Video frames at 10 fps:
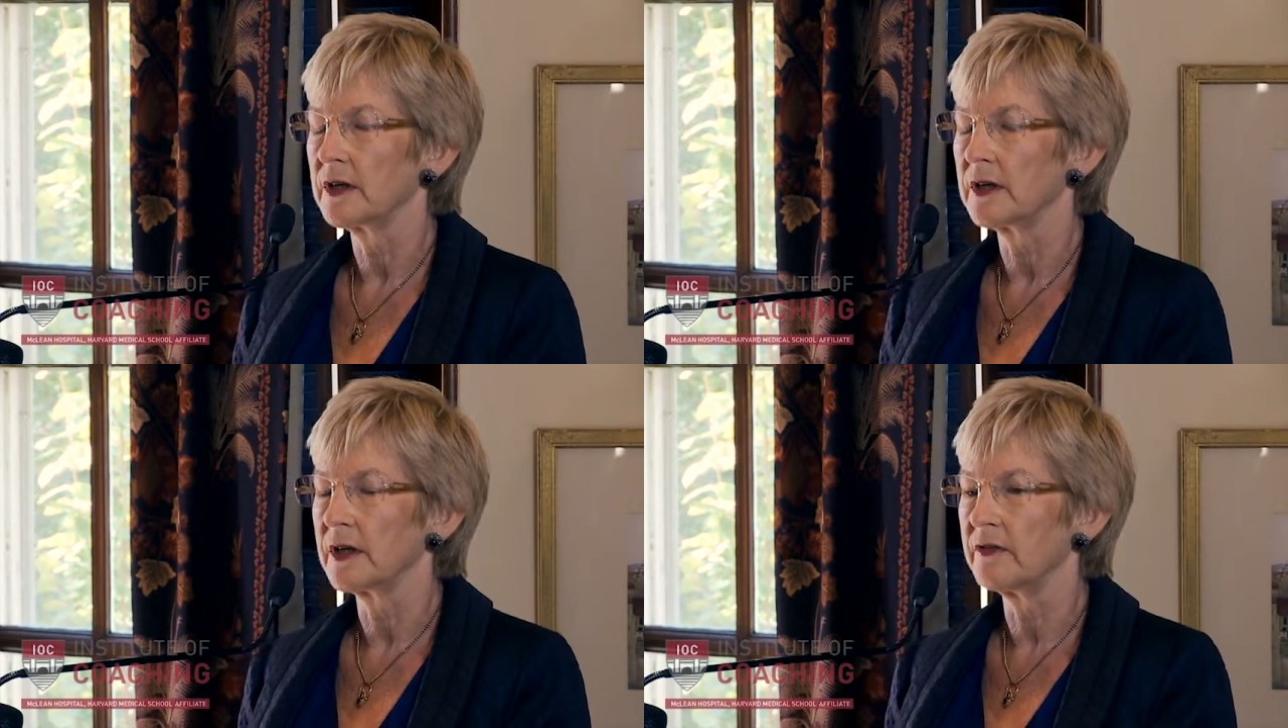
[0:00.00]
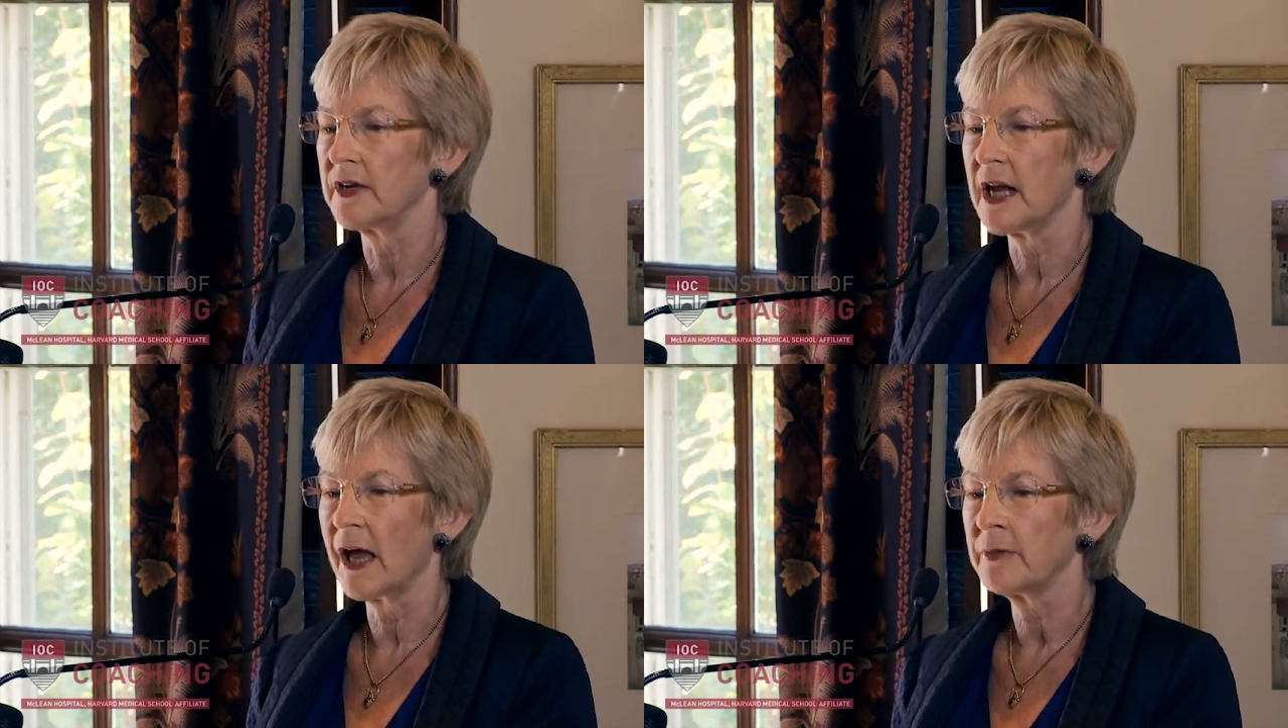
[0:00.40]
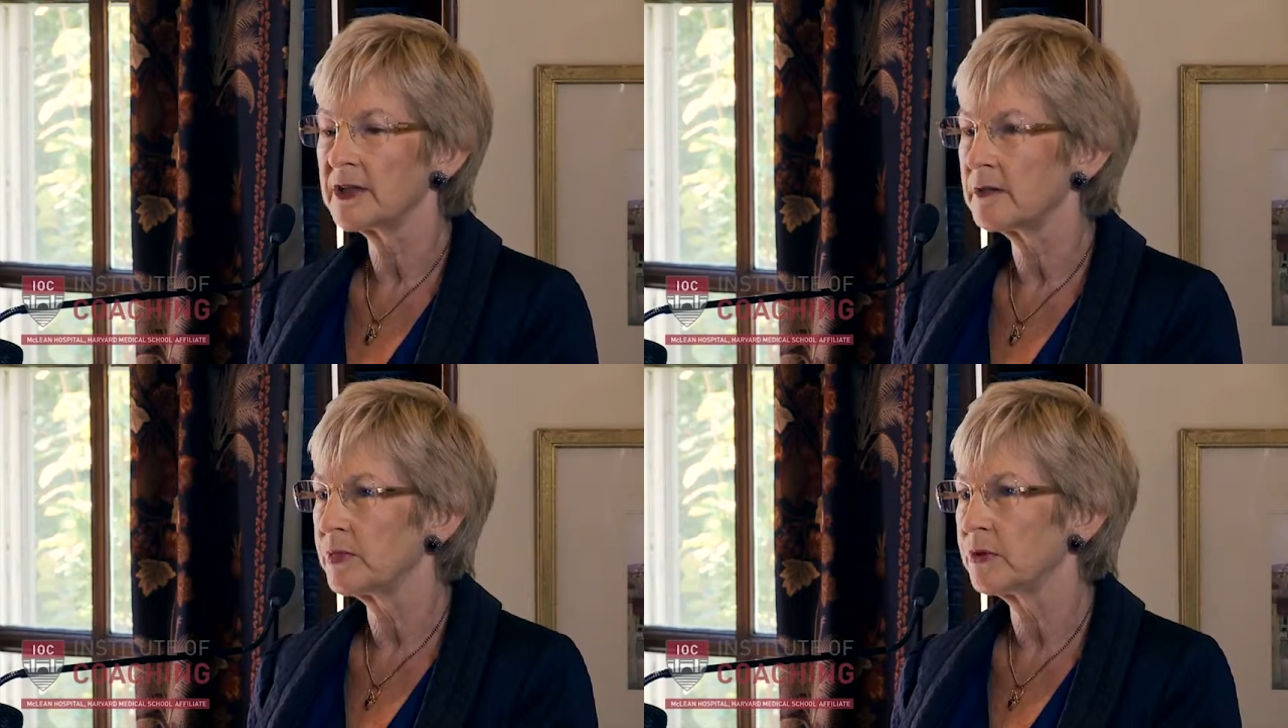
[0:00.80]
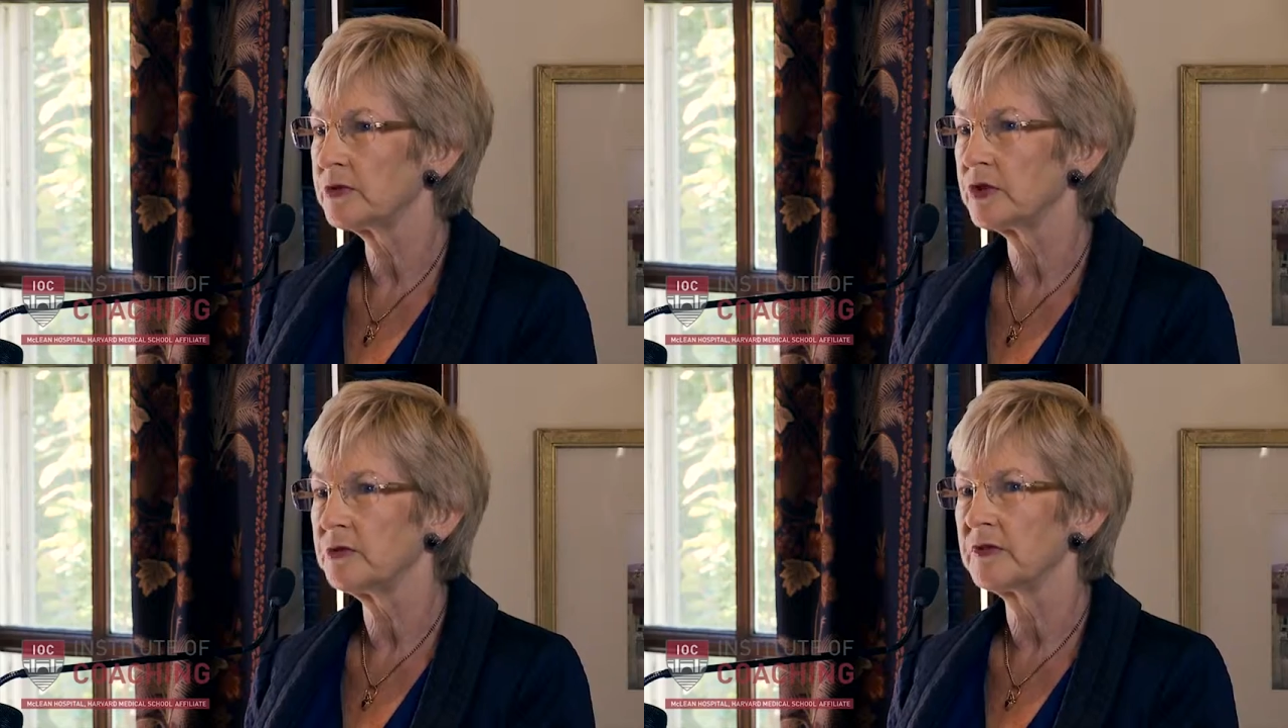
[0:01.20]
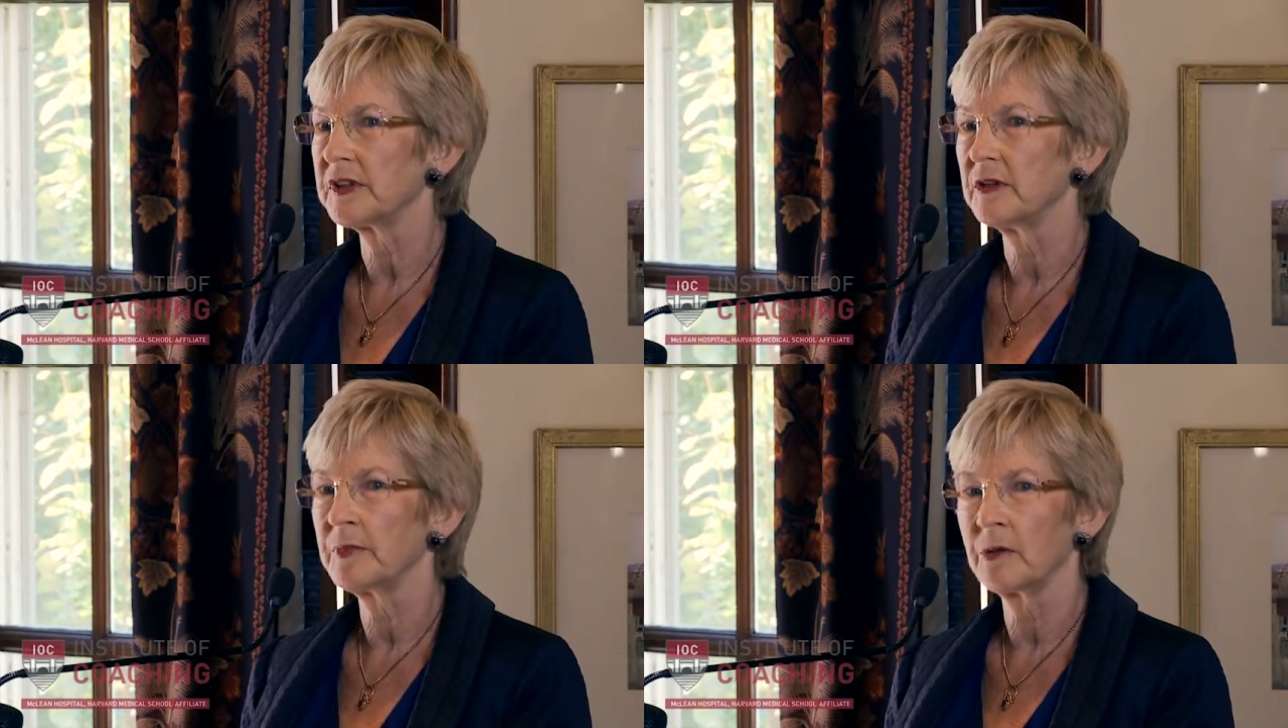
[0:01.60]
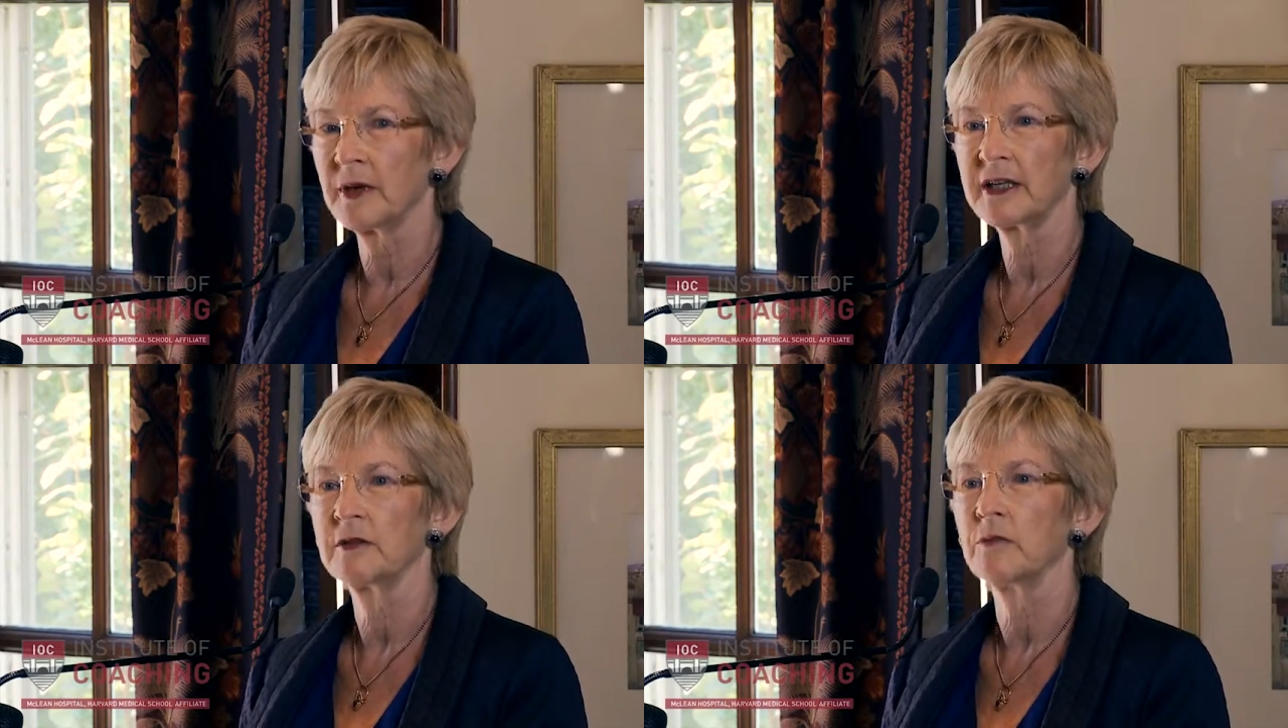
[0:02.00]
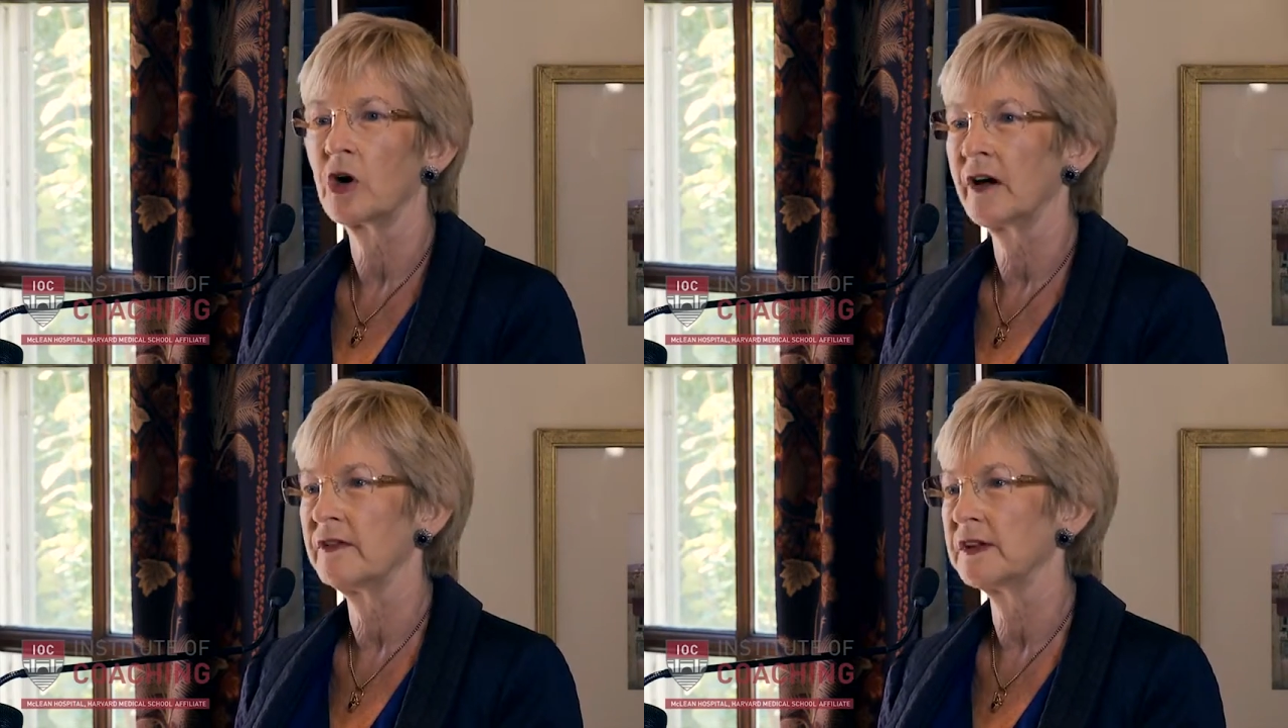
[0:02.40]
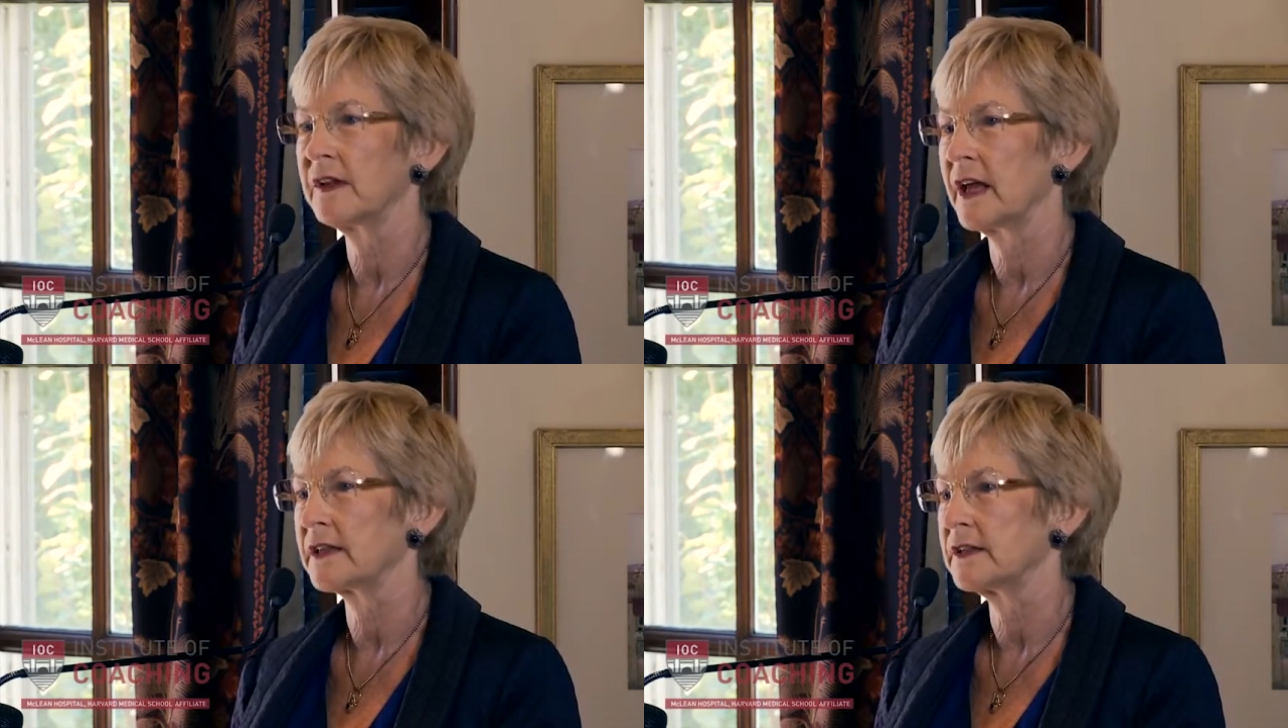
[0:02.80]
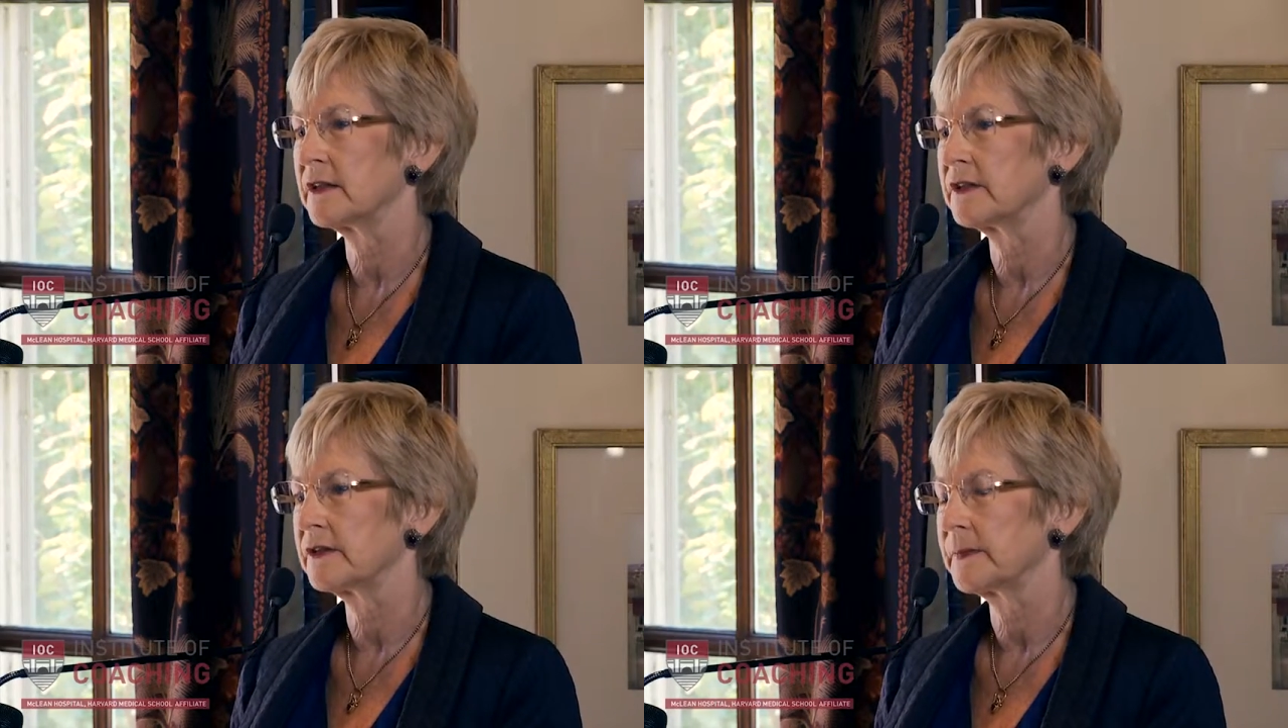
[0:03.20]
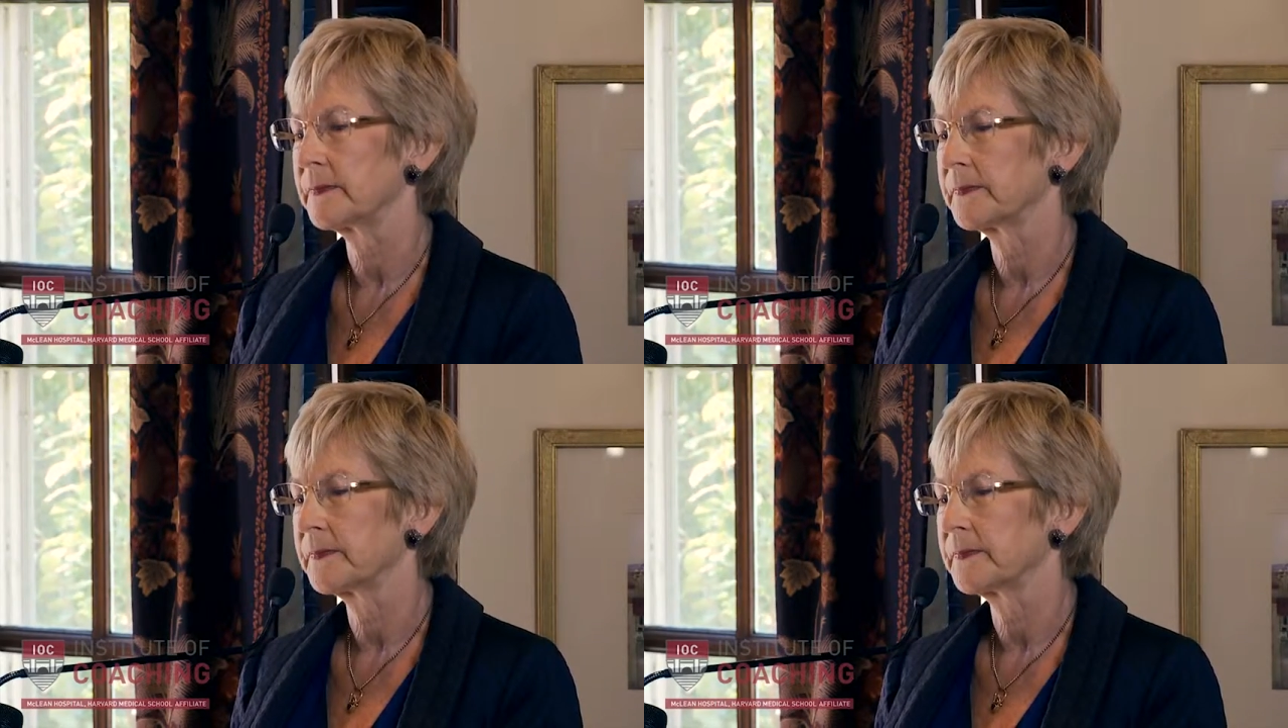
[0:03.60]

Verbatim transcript: and have inhabited boardrooms in the public and private sectors.